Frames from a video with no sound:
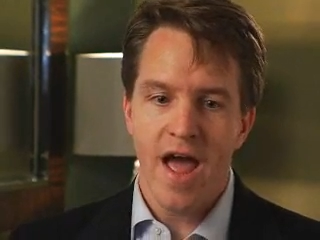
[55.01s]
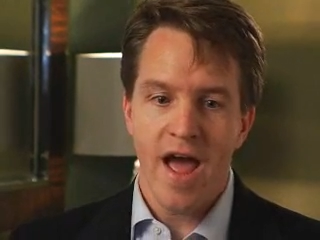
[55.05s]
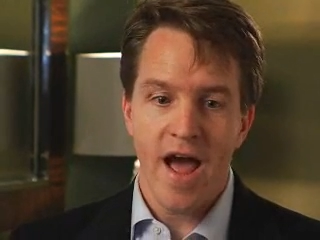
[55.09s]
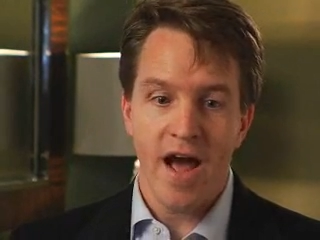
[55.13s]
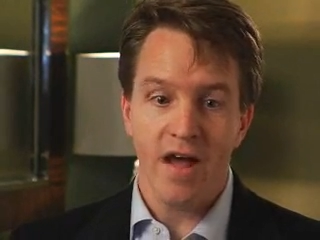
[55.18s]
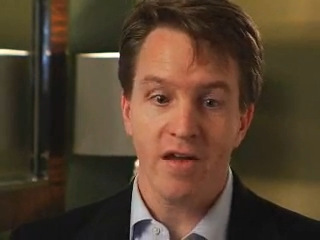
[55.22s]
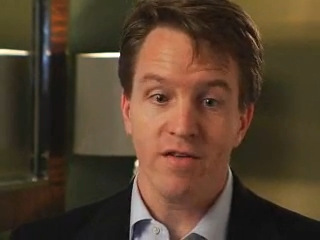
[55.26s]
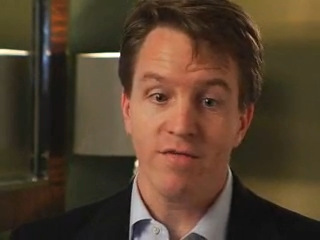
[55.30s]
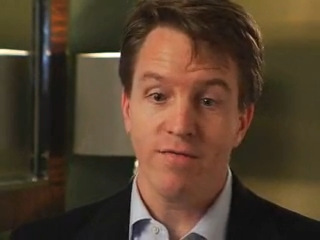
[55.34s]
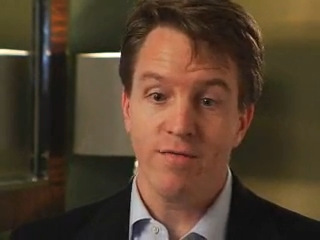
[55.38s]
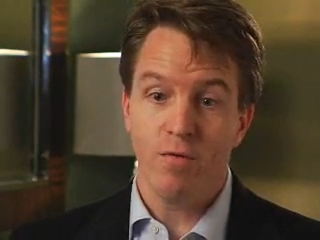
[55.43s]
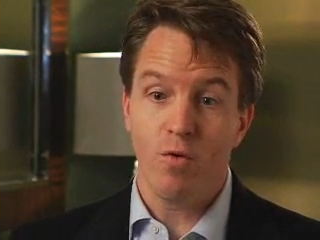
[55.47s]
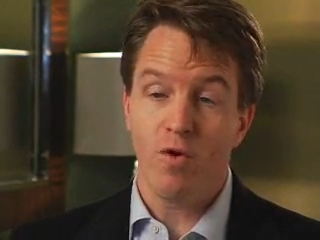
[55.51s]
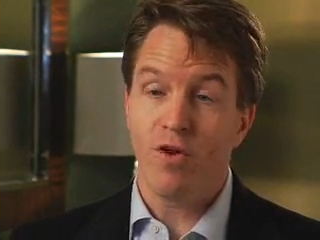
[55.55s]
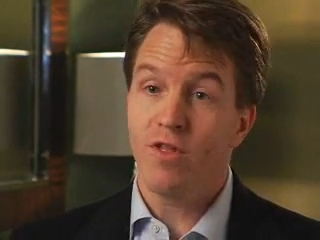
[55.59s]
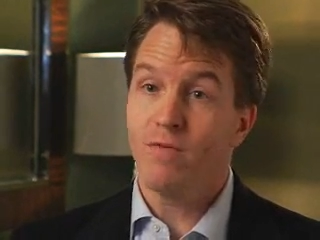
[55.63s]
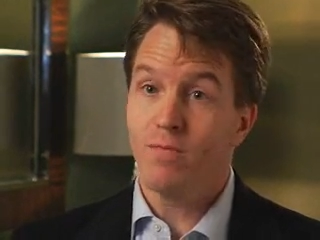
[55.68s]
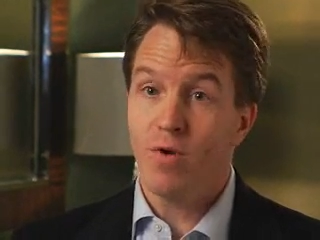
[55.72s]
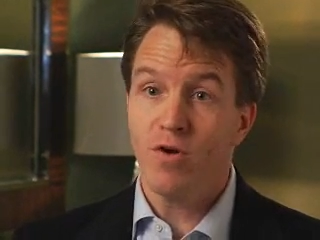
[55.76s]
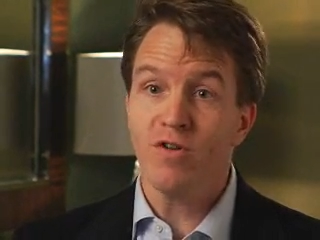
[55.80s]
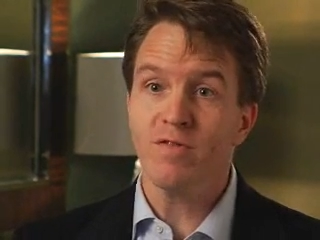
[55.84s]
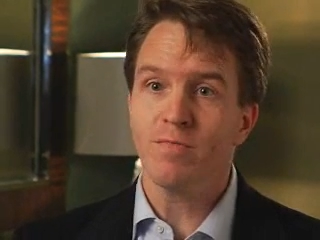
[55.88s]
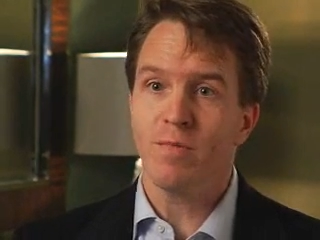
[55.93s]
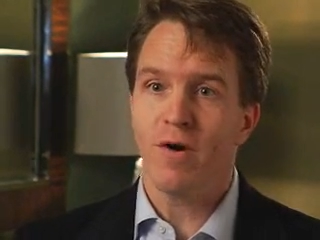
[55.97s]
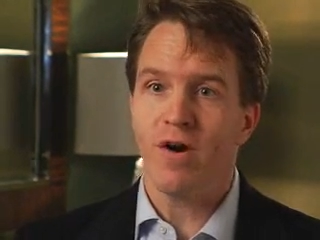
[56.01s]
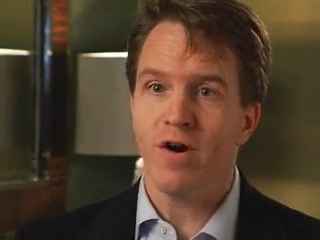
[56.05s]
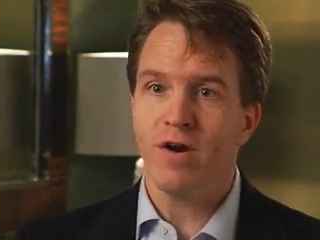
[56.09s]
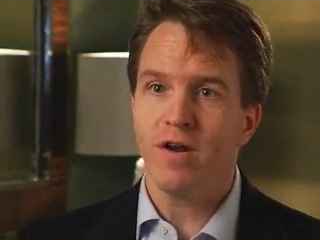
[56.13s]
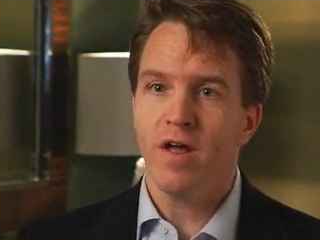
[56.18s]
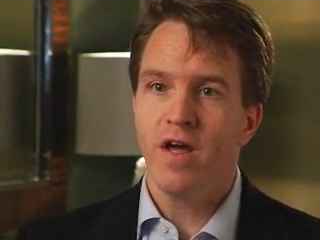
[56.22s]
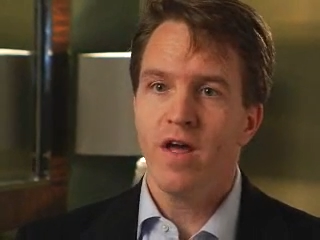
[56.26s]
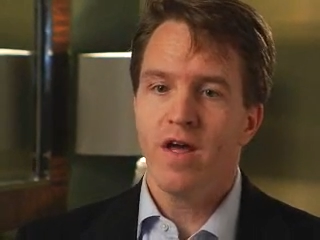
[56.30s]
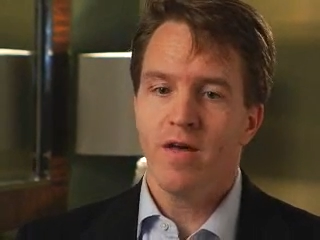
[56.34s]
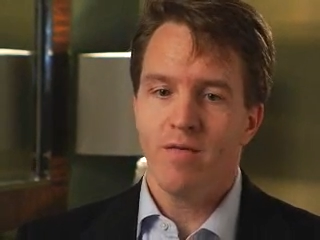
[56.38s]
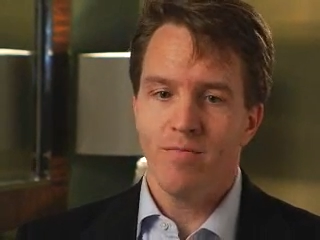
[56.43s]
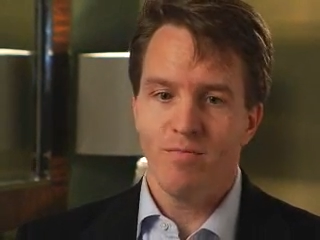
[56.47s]
has for the most
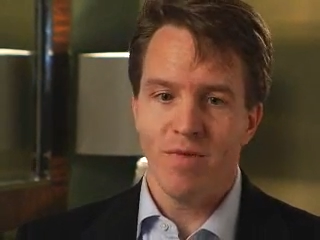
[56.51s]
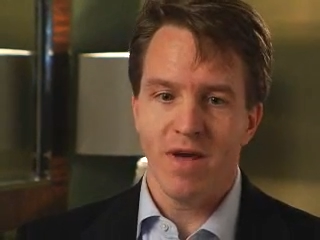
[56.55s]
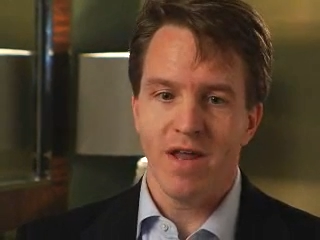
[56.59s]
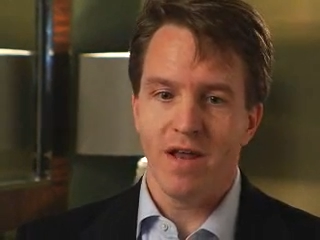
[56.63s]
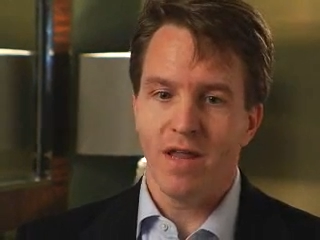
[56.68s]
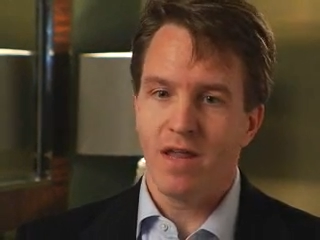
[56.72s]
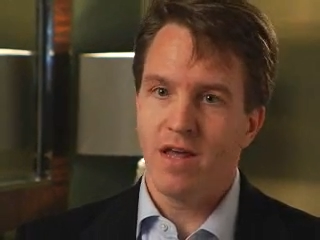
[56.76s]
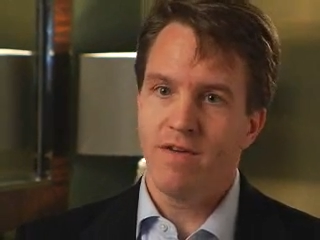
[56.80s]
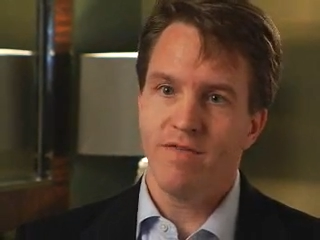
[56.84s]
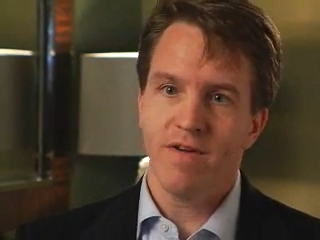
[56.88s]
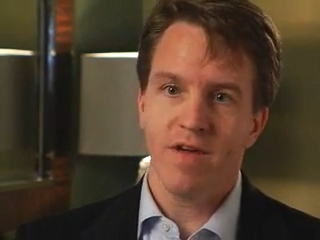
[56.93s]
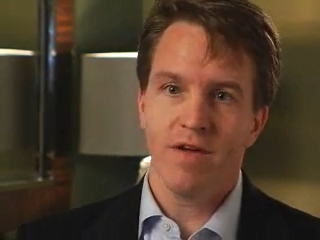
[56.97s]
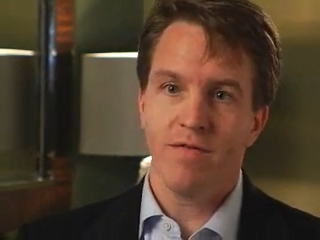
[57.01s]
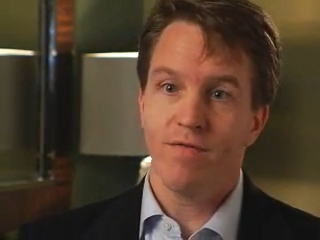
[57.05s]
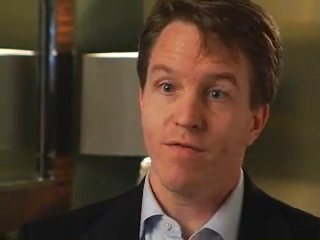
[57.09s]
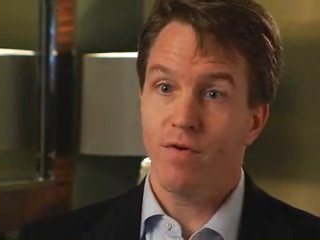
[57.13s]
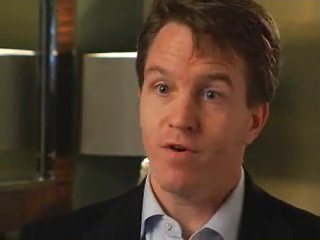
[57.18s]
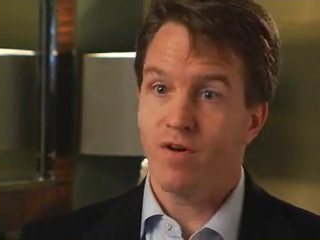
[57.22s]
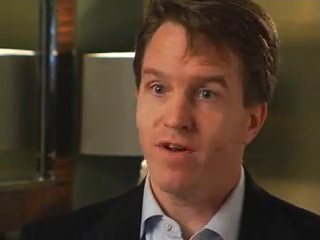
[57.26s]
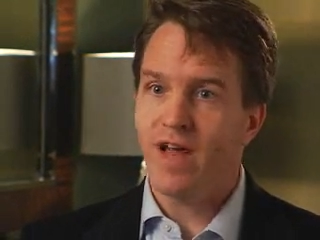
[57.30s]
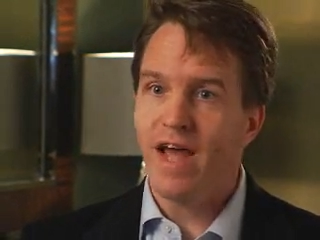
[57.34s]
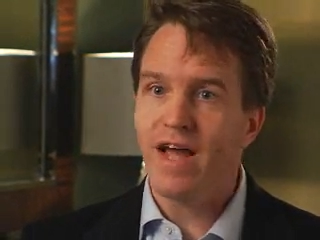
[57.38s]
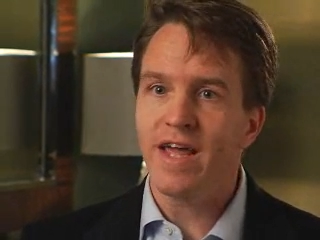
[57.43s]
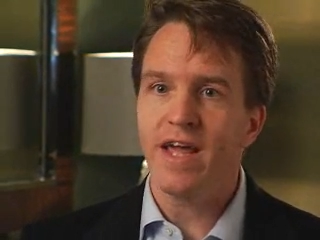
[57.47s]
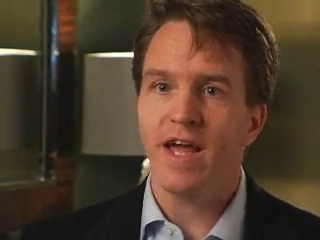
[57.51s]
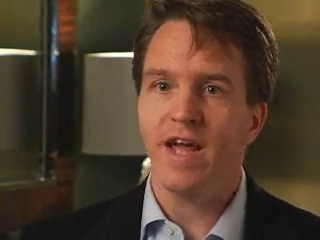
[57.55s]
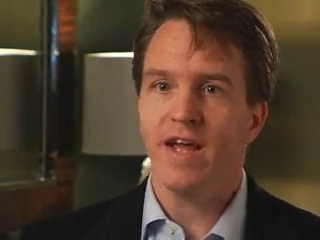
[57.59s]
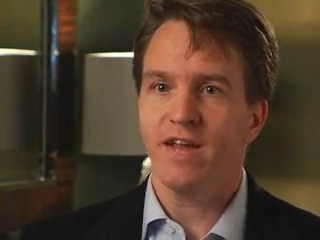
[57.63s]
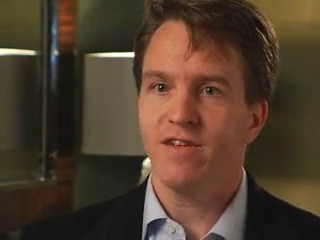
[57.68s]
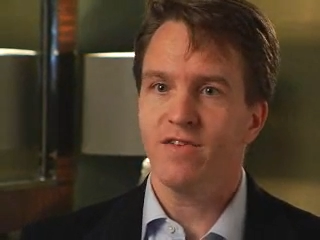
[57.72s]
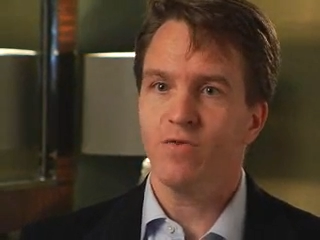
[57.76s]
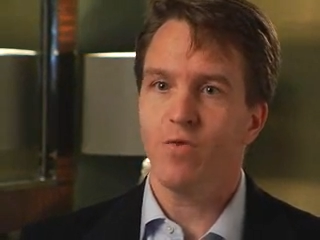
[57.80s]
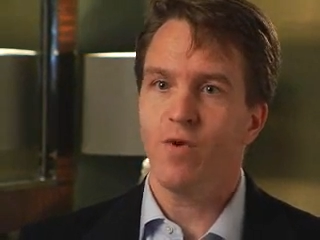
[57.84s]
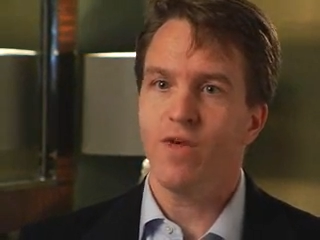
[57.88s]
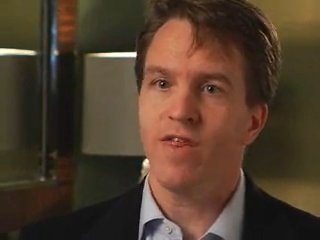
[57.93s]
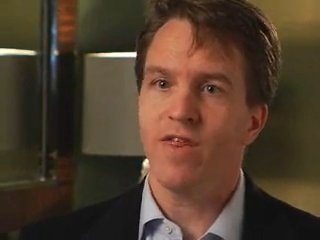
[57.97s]
part been living for
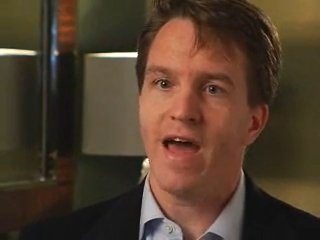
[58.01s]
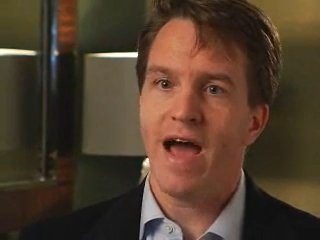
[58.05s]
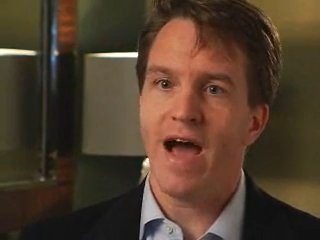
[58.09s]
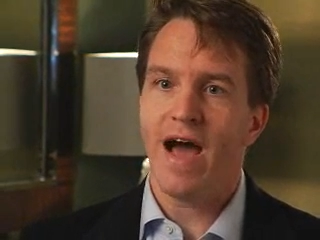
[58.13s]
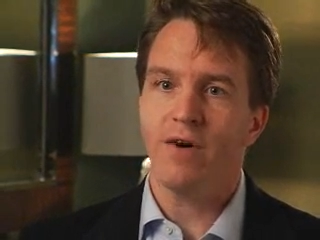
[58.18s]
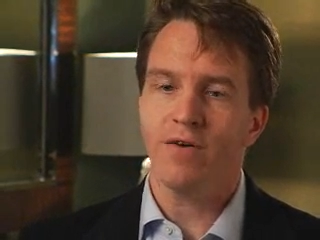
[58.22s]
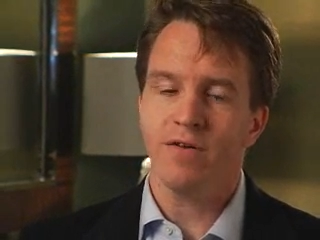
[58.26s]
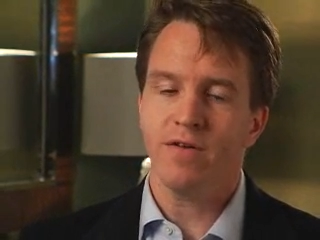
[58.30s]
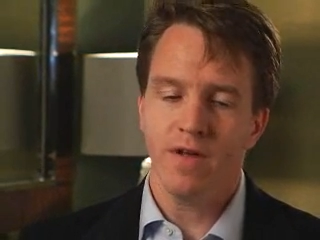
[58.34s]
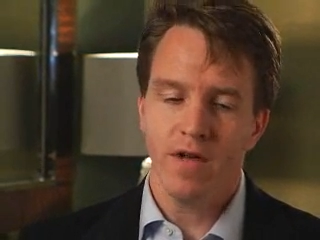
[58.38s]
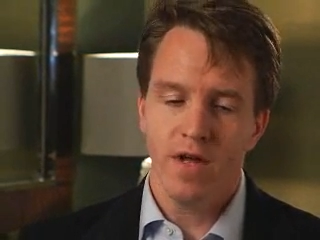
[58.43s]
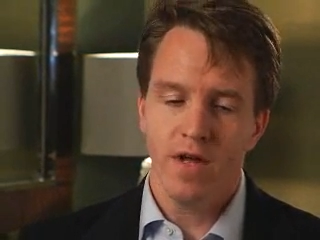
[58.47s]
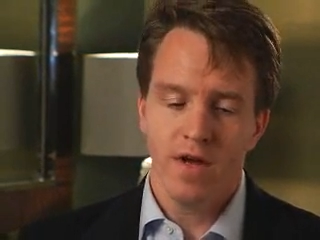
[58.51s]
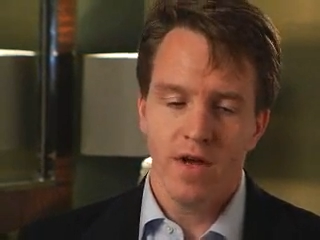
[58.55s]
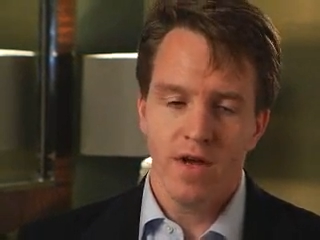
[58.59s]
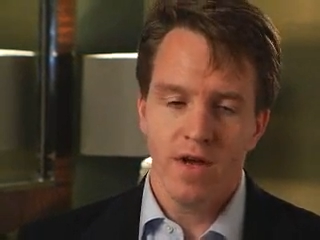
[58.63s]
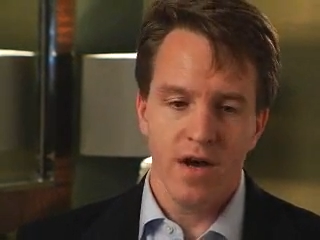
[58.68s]
decades without